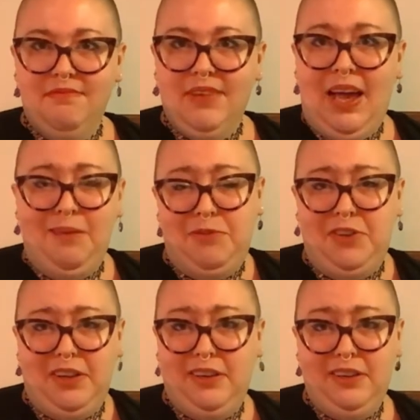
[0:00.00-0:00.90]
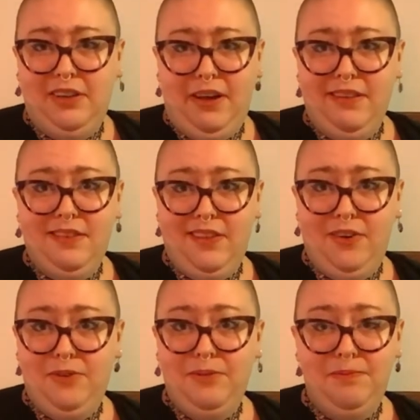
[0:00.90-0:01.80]
I'm still a little lost,
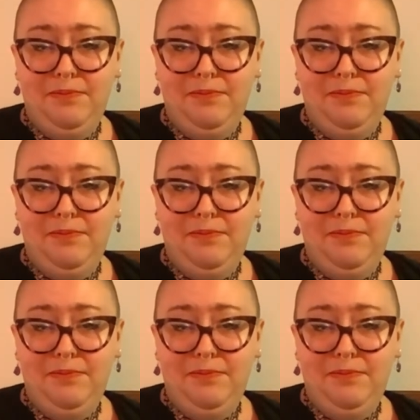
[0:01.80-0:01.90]
though.